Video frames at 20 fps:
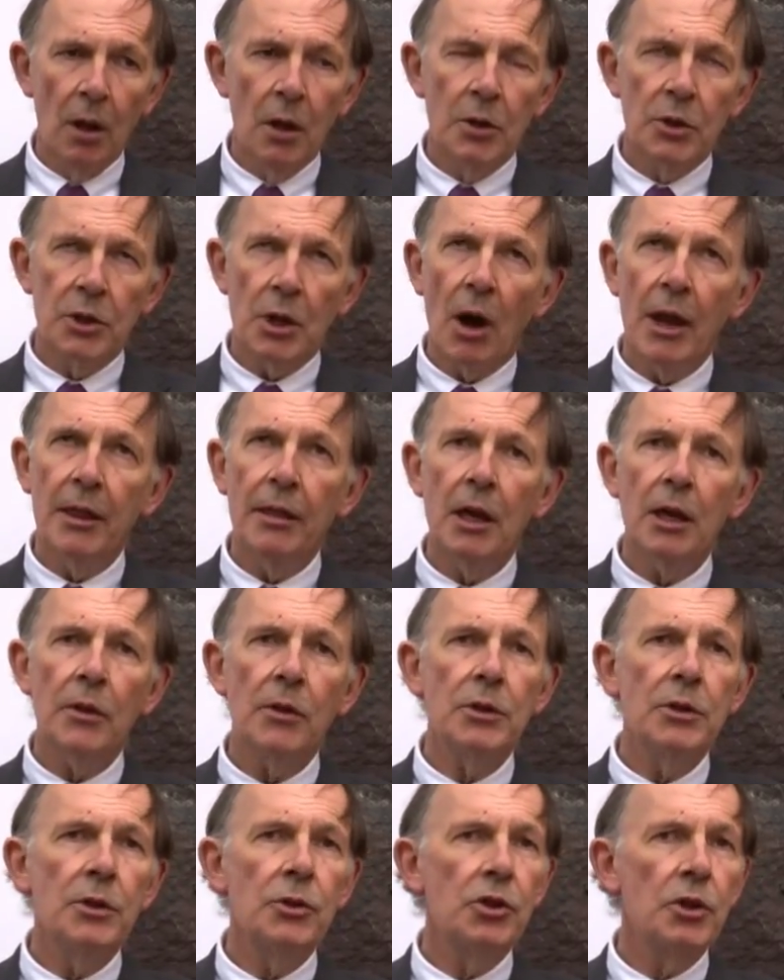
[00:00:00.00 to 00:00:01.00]
So I think
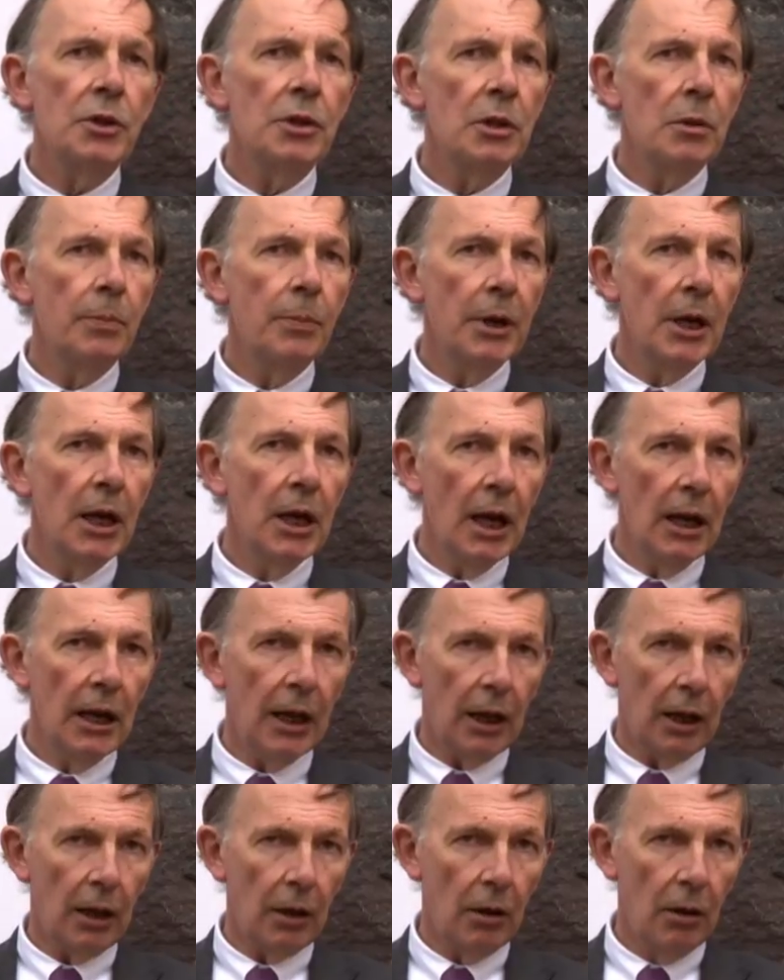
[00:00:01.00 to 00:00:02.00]
this is just the
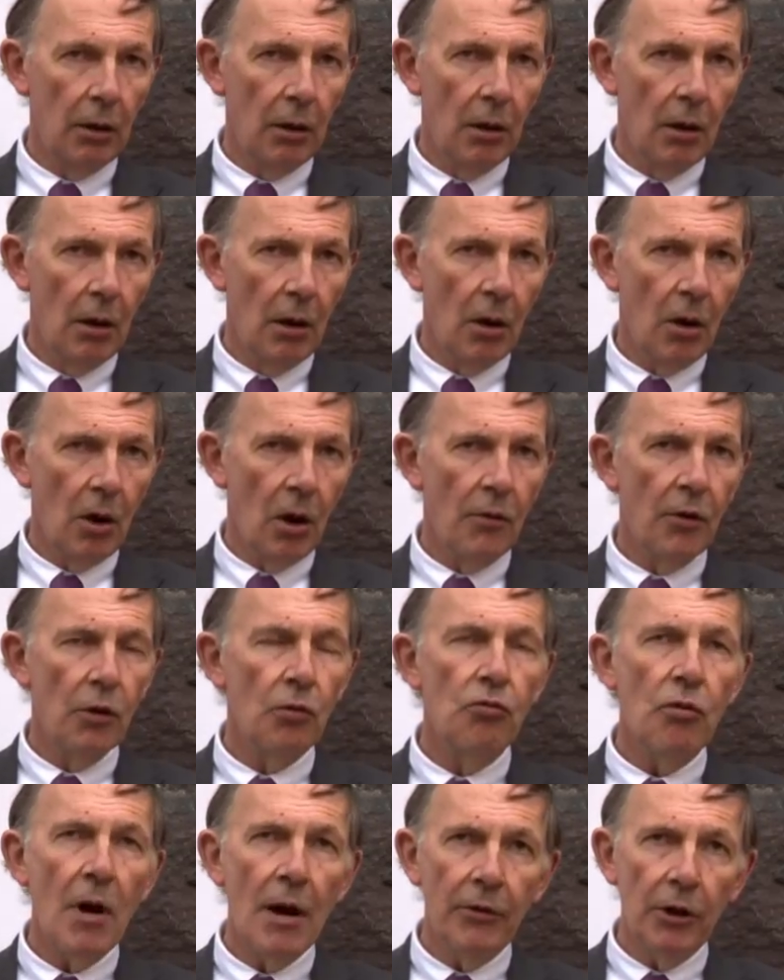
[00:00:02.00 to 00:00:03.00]
beginning of a
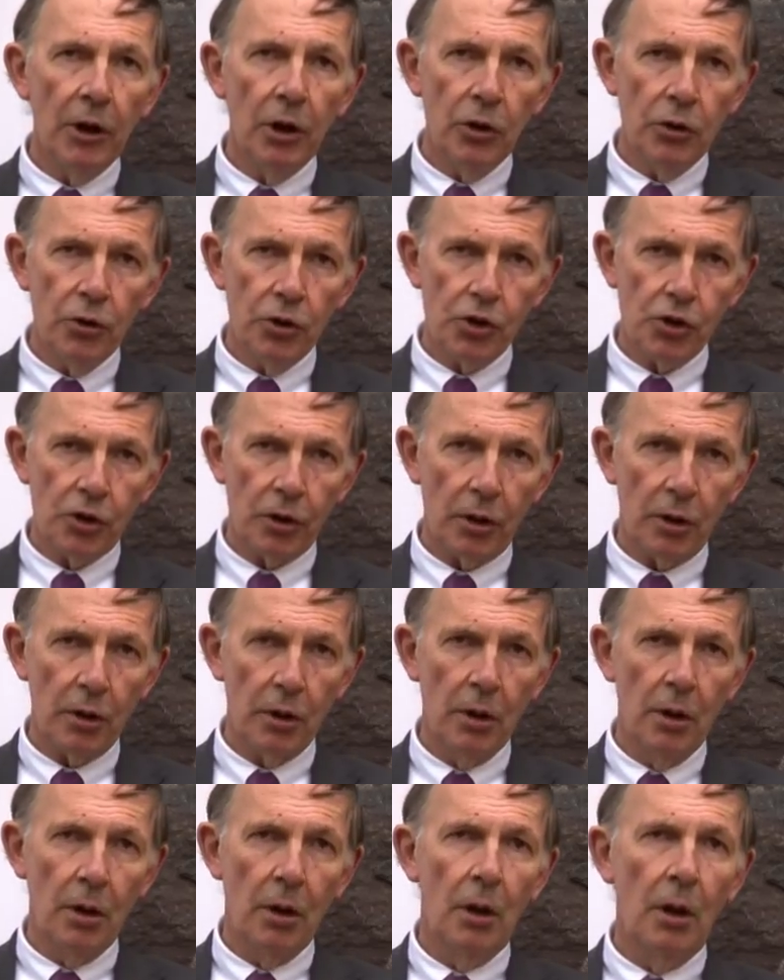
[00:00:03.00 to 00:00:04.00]

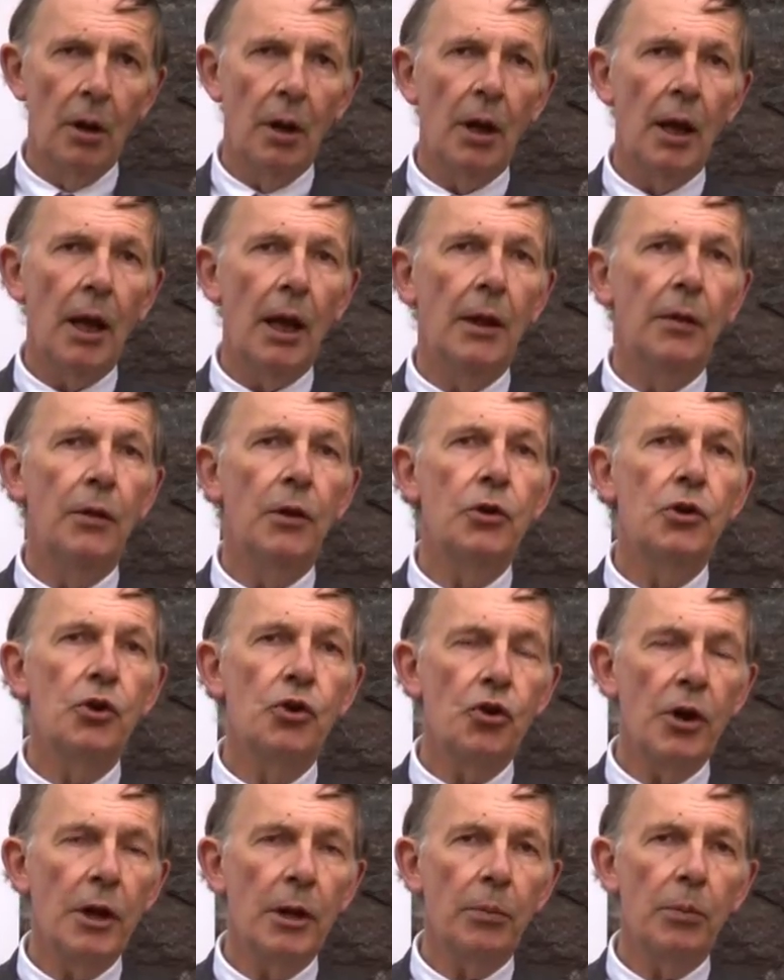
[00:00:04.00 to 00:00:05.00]
revolution in the
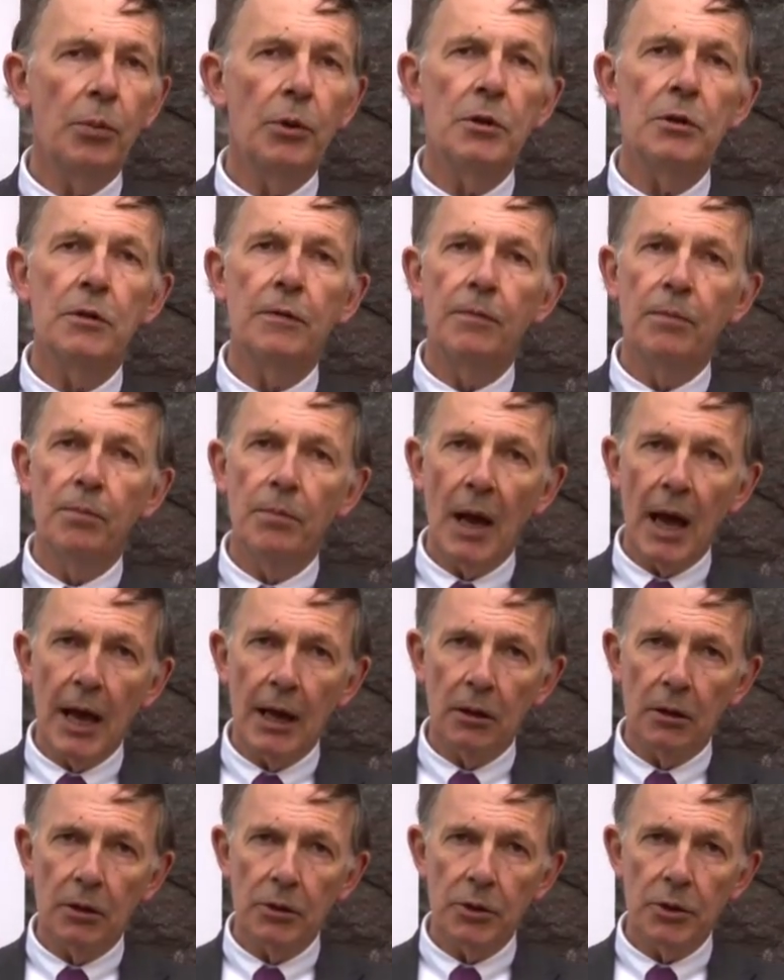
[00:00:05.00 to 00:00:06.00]
treatment of
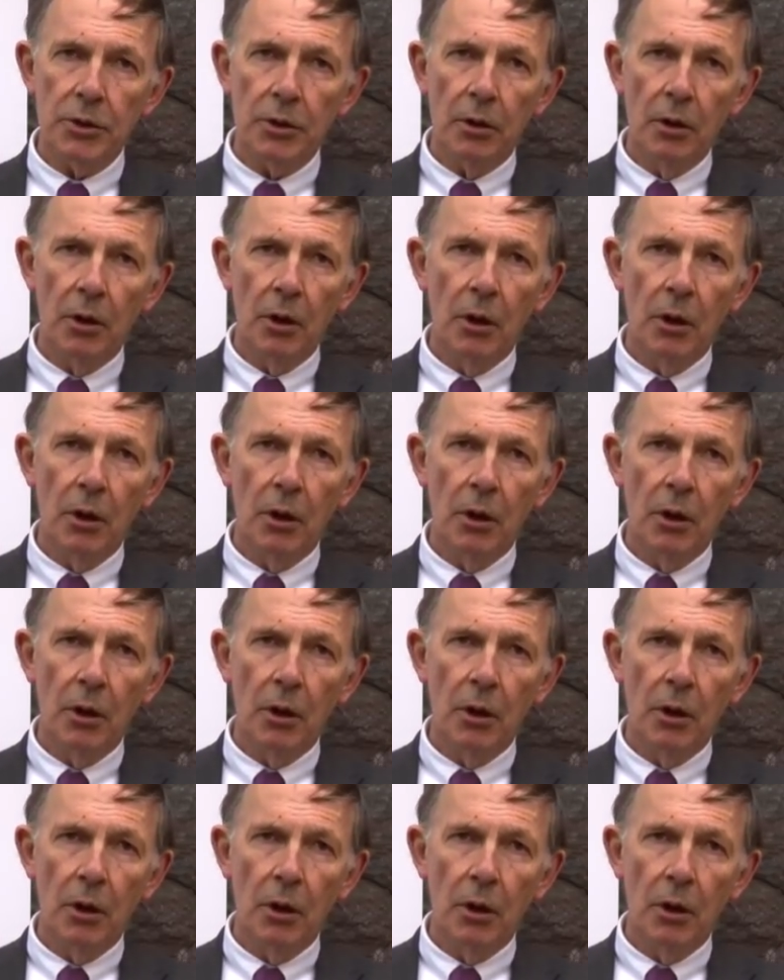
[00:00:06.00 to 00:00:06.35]
males,